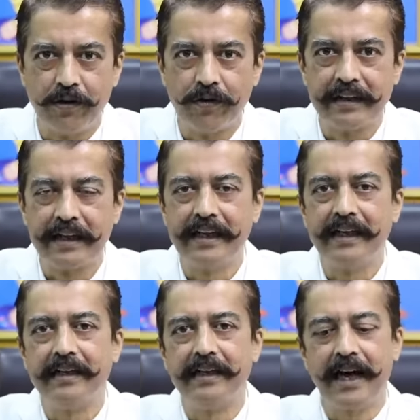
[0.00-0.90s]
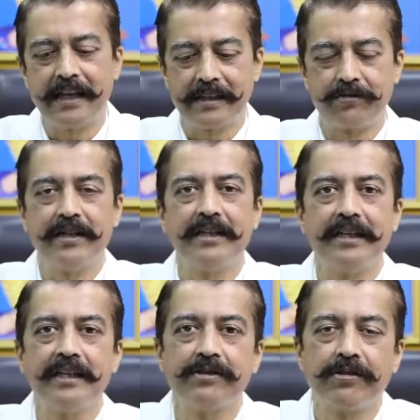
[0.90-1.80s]
Over the last 20
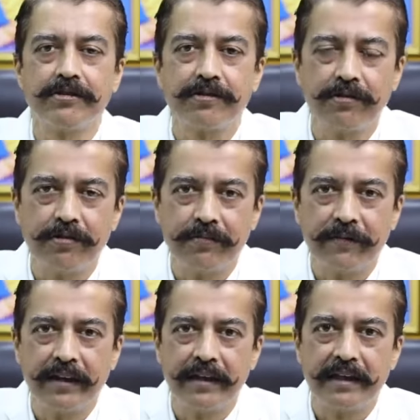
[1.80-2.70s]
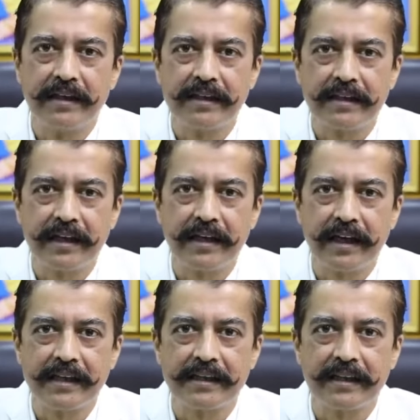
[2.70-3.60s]
years or so, this thing
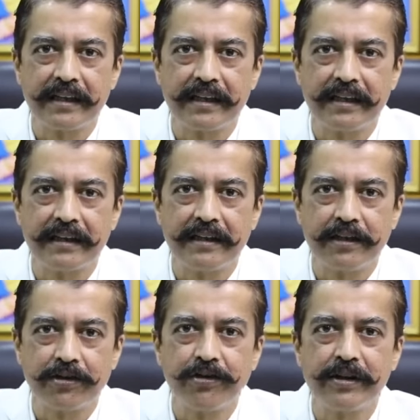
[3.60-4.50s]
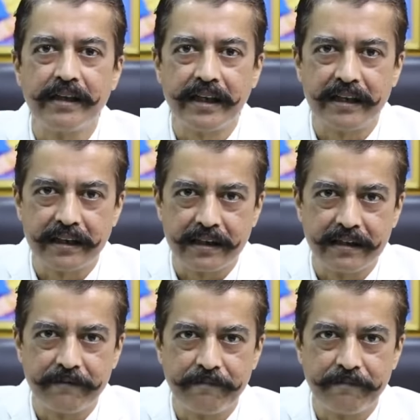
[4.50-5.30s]
has deteriorated.